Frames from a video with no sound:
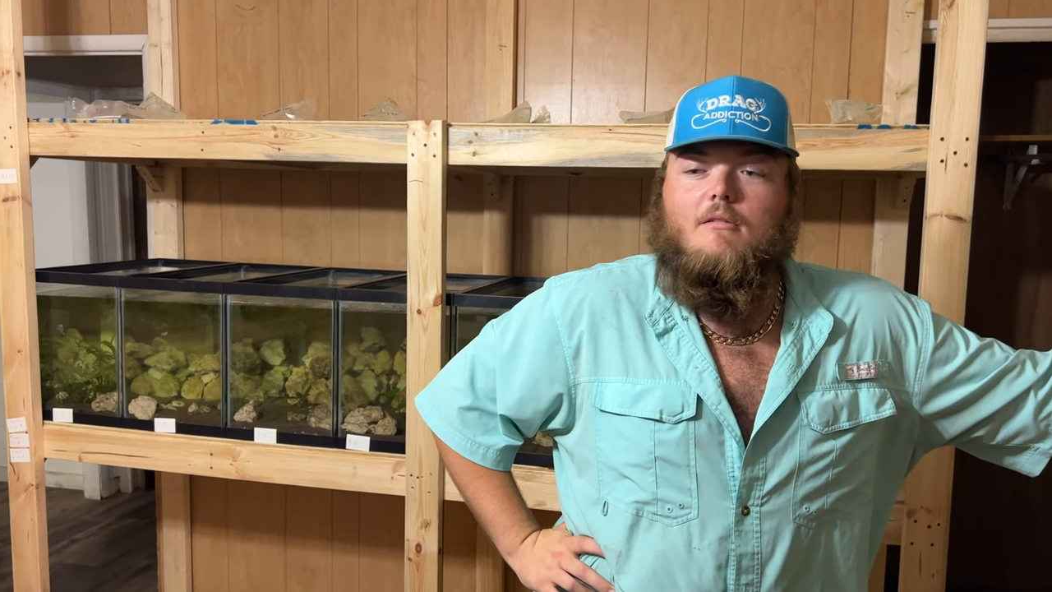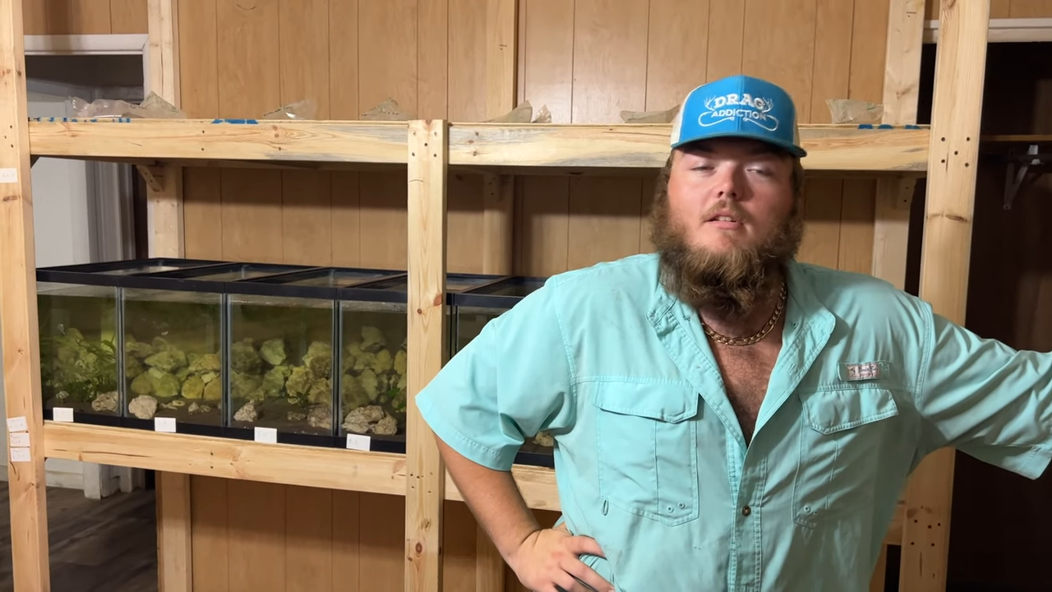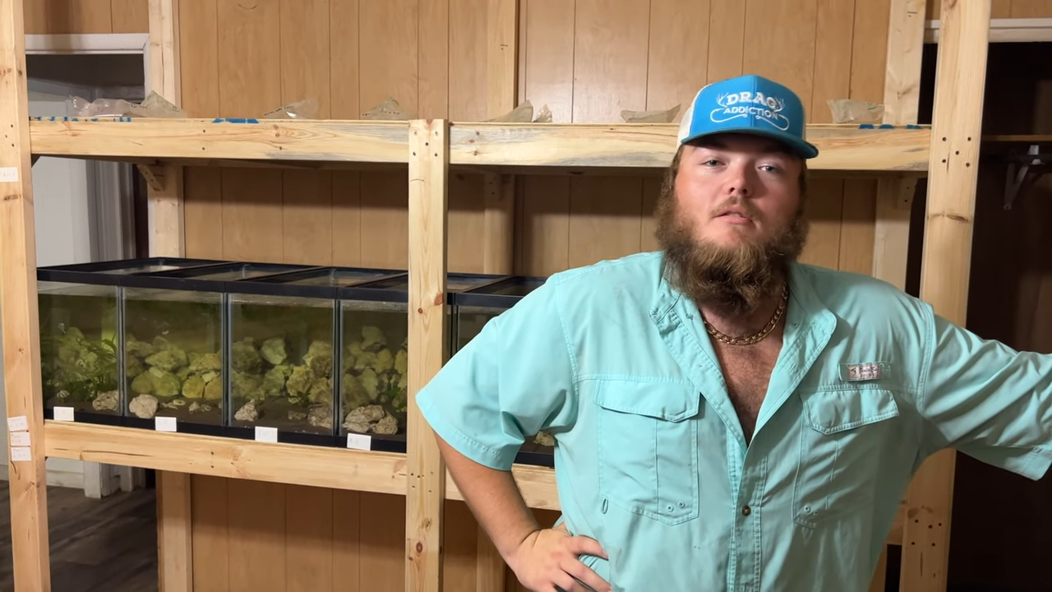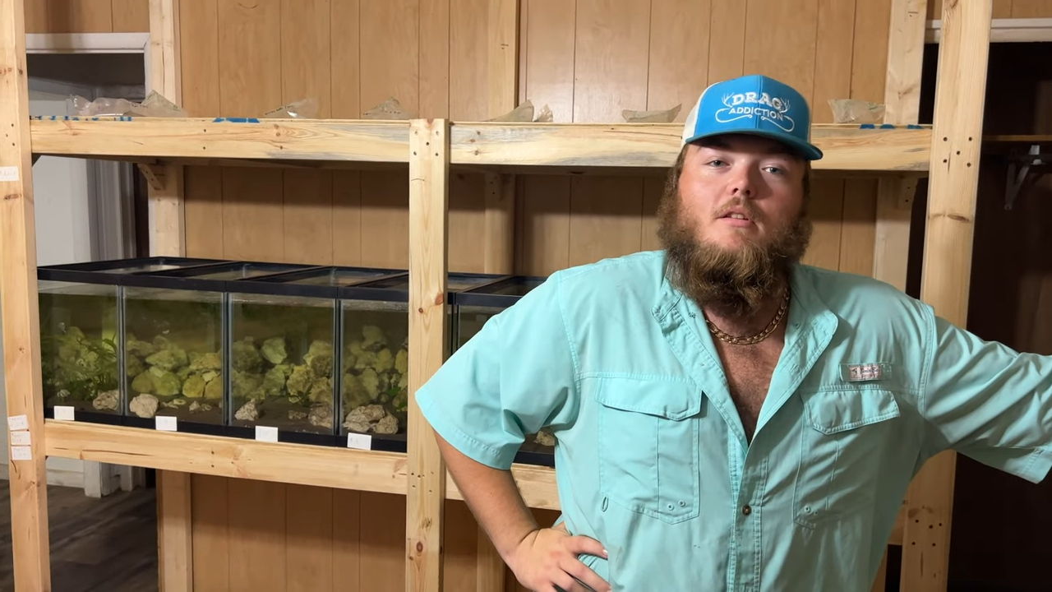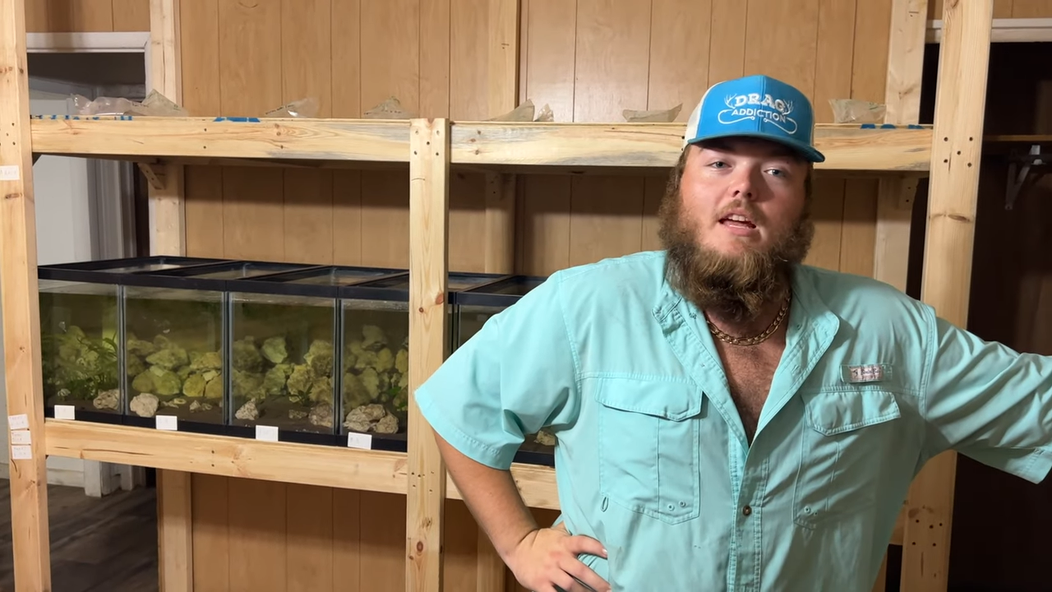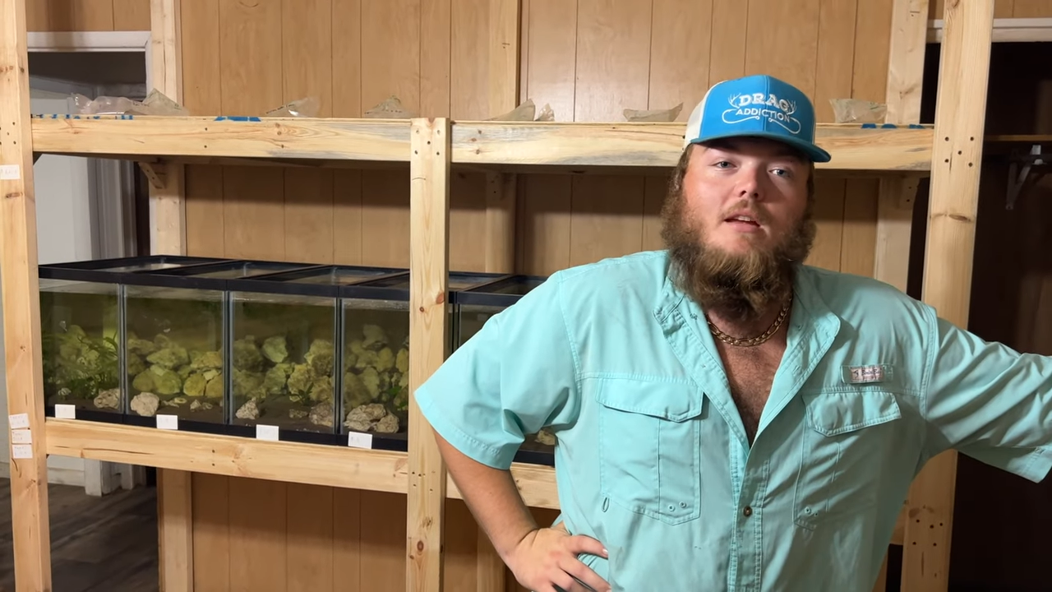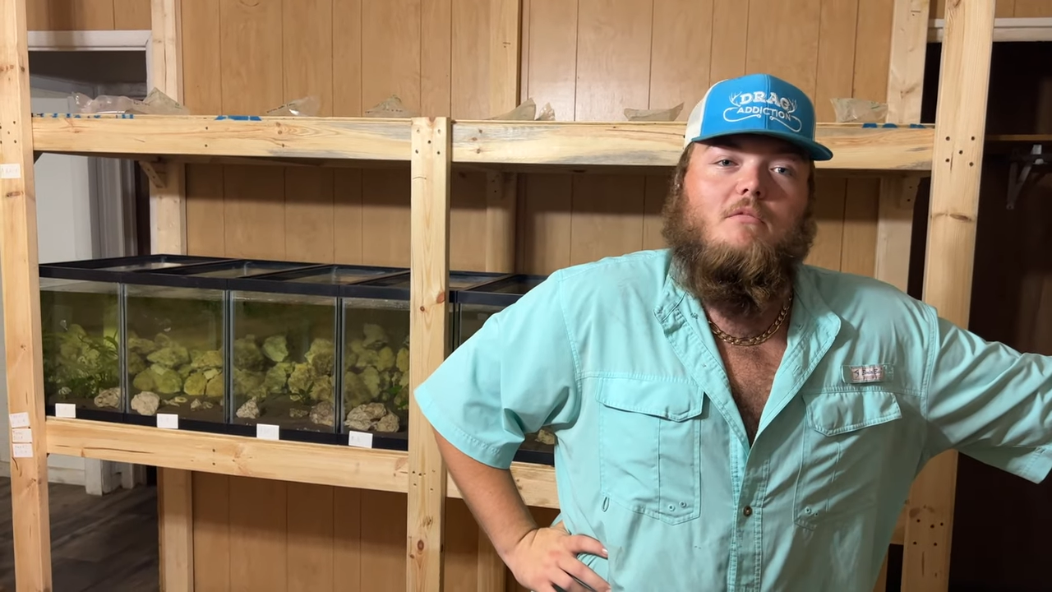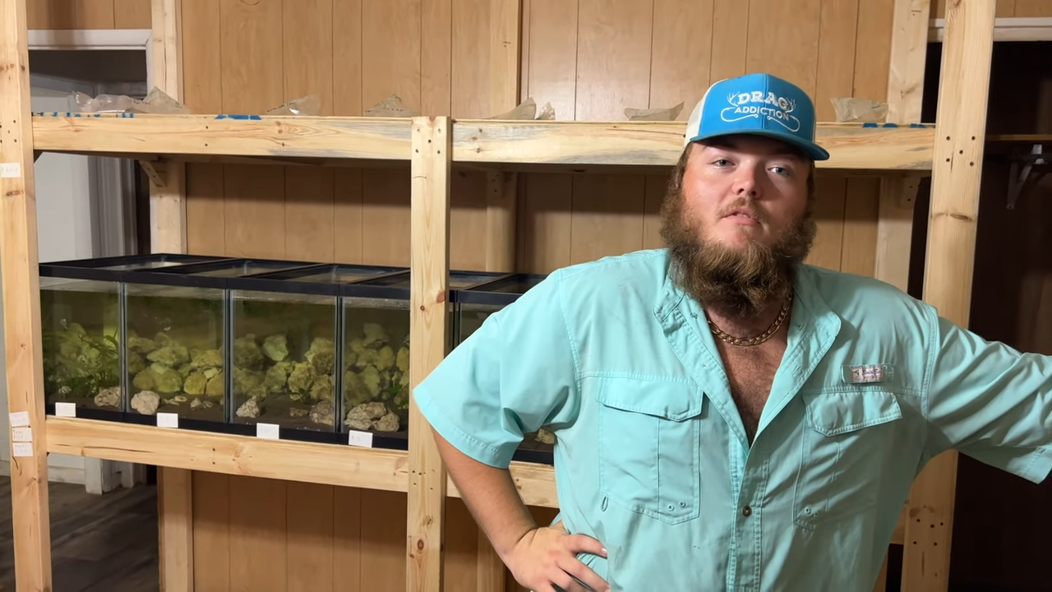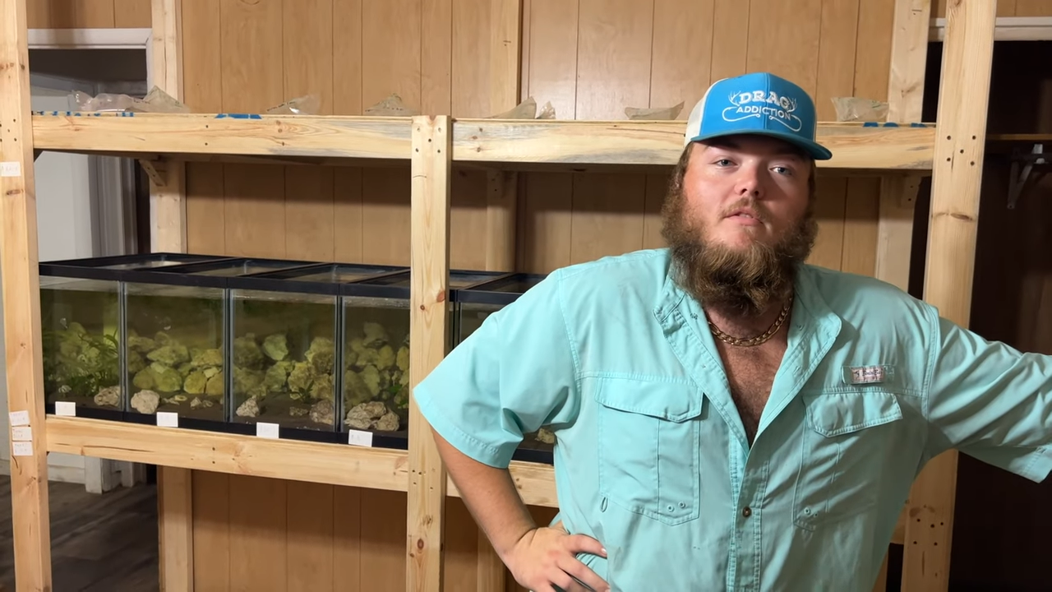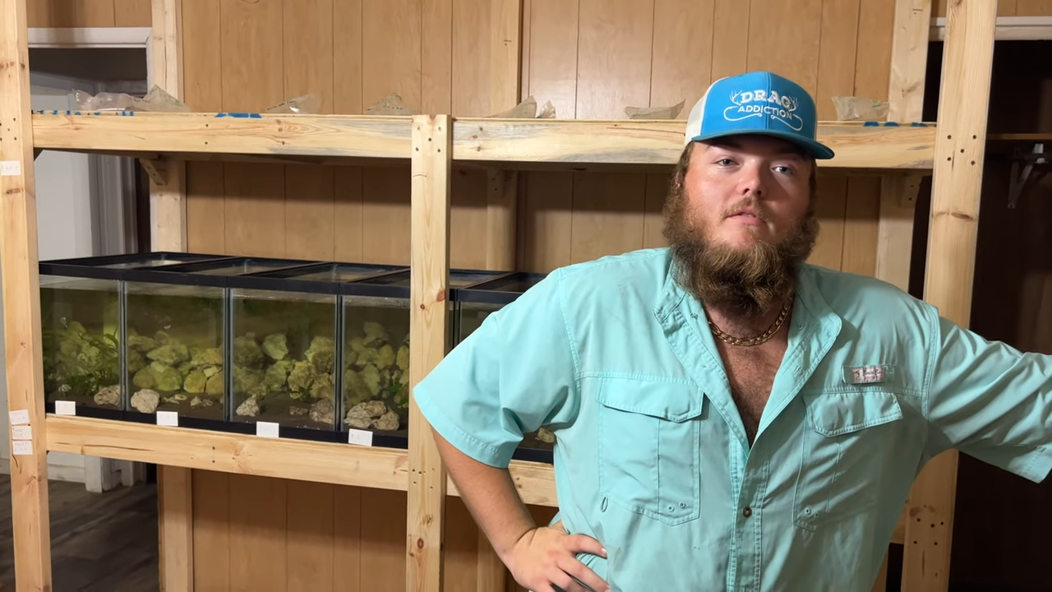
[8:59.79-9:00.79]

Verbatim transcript: know the name of.